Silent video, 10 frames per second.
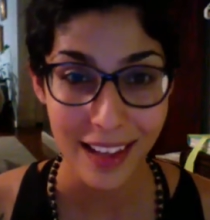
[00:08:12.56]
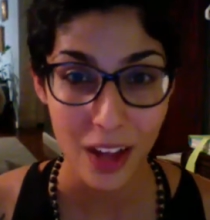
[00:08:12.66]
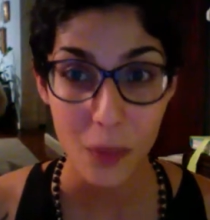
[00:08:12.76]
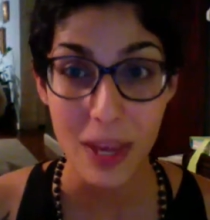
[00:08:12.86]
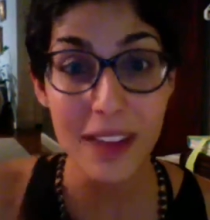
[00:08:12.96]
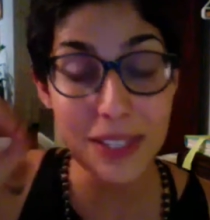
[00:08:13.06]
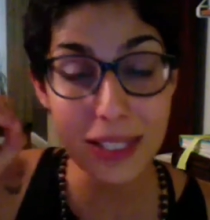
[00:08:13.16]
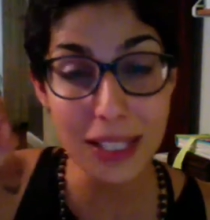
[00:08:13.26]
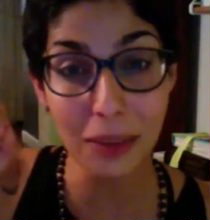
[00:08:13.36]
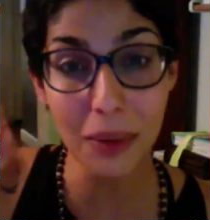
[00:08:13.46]
We have
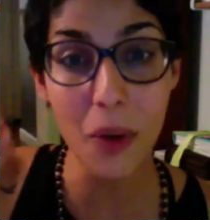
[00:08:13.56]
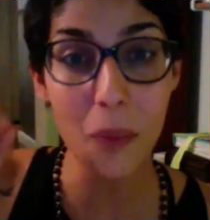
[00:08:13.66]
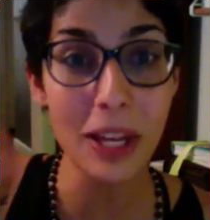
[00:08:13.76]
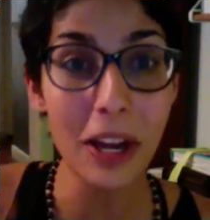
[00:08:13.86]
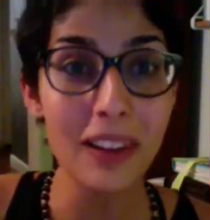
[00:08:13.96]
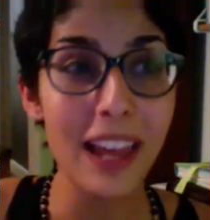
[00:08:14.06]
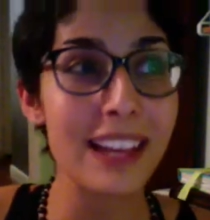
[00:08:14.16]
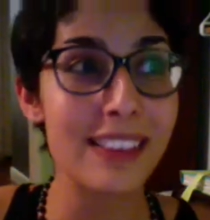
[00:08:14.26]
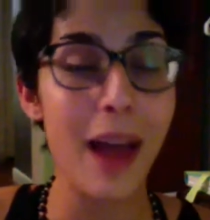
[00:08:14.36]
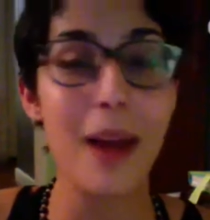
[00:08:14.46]
zero, we are
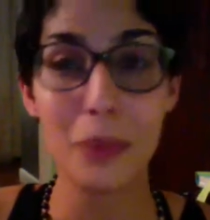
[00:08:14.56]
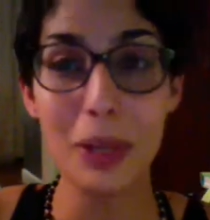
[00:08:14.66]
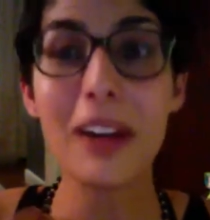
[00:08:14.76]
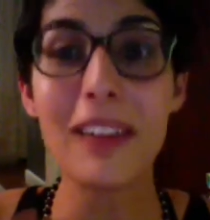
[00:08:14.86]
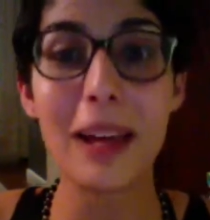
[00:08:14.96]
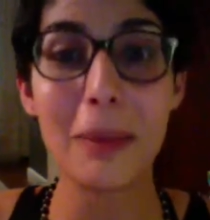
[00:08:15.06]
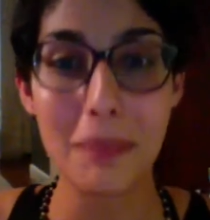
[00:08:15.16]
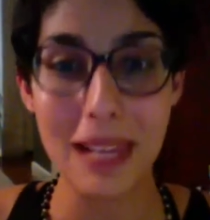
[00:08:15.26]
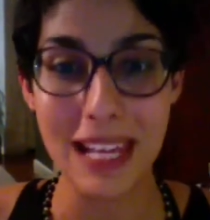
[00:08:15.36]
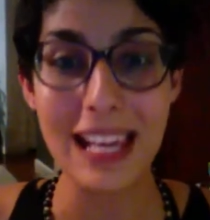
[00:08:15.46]
like that, we are like
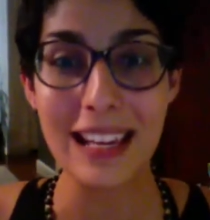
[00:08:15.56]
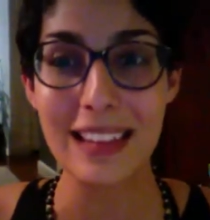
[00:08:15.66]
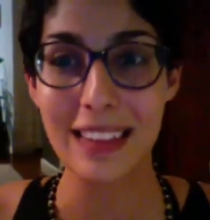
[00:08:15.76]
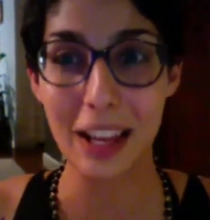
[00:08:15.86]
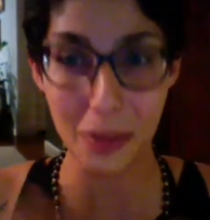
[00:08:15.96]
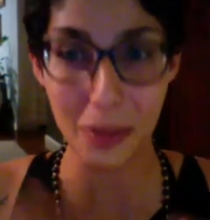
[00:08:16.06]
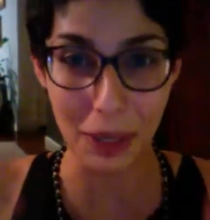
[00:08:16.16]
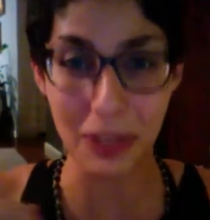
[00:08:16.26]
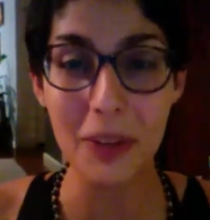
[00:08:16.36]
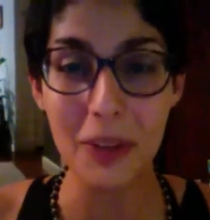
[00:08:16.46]
me that could
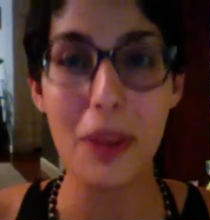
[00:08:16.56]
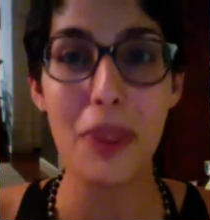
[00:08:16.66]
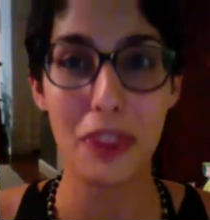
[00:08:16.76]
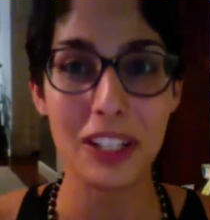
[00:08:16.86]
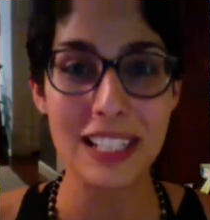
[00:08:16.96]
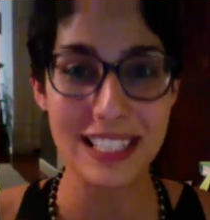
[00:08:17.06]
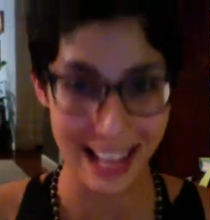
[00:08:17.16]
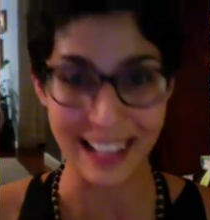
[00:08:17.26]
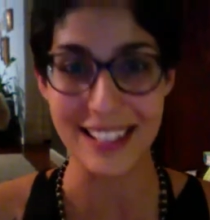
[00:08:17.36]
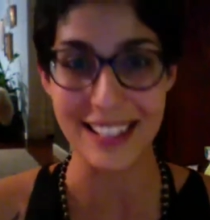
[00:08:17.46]
barely run 30
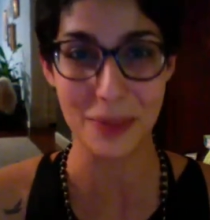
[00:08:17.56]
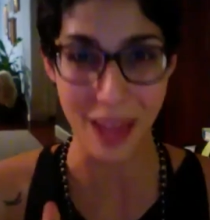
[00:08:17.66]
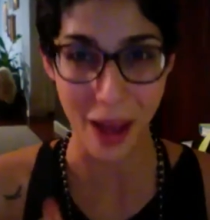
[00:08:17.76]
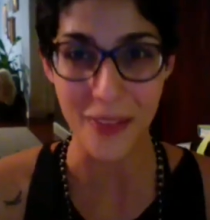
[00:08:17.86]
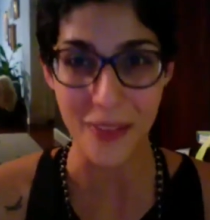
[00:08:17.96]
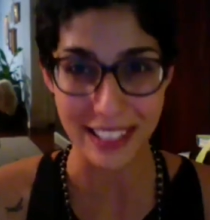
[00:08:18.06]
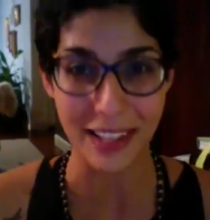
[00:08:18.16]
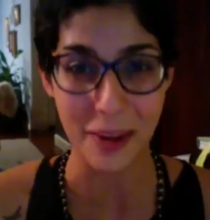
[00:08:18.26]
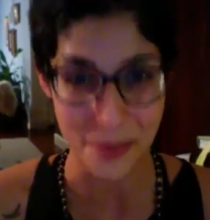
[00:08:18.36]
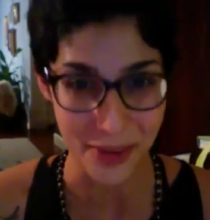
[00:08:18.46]
seconds without
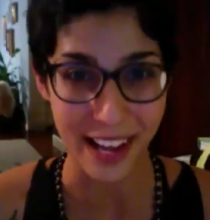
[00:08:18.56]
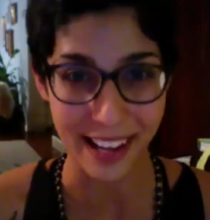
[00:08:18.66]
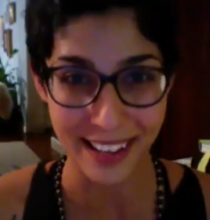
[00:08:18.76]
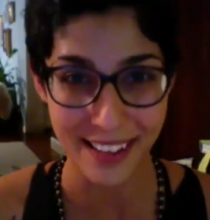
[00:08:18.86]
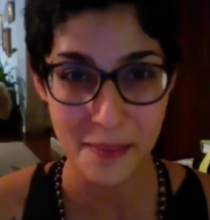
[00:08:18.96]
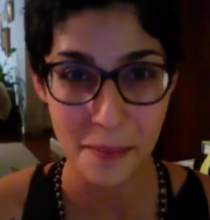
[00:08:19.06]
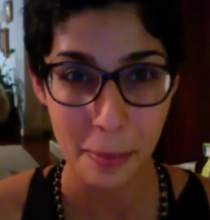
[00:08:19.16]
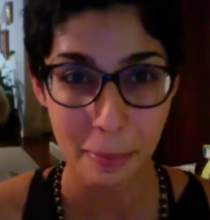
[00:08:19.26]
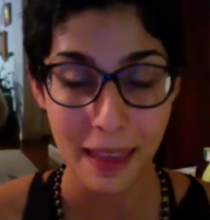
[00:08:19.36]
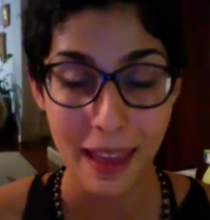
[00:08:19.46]
needing a break.
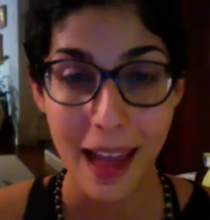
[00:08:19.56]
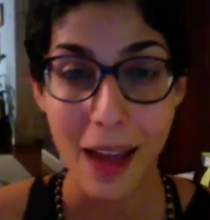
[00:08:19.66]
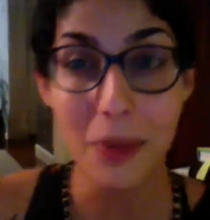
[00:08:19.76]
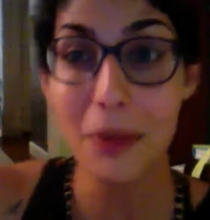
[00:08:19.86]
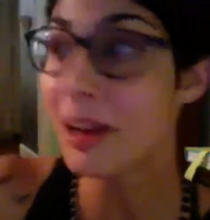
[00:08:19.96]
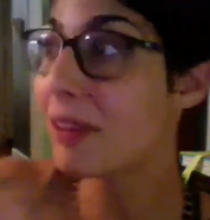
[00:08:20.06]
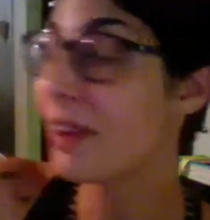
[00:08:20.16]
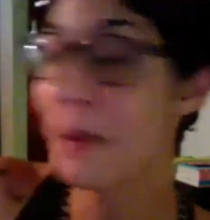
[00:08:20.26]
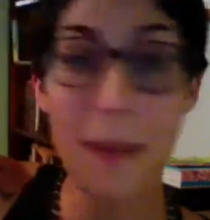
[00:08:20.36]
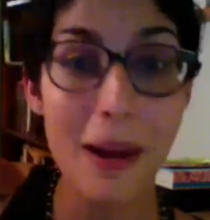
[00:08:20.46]
And we want to
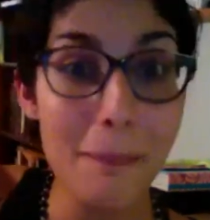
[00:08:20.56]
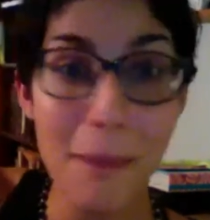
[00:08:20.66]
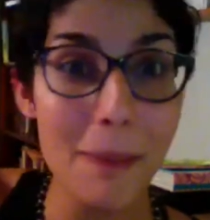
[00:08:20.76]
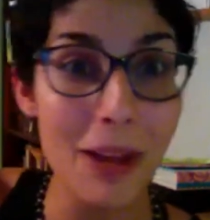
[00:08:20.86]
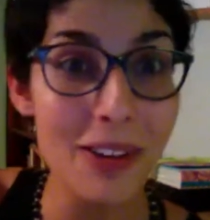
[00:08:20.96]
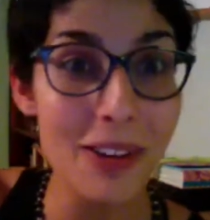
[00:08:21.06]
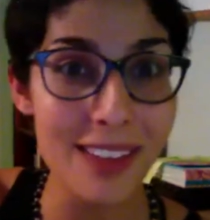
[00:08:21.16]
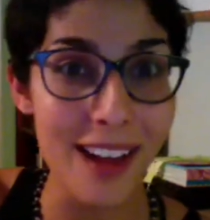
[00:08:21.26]
run a, a marathon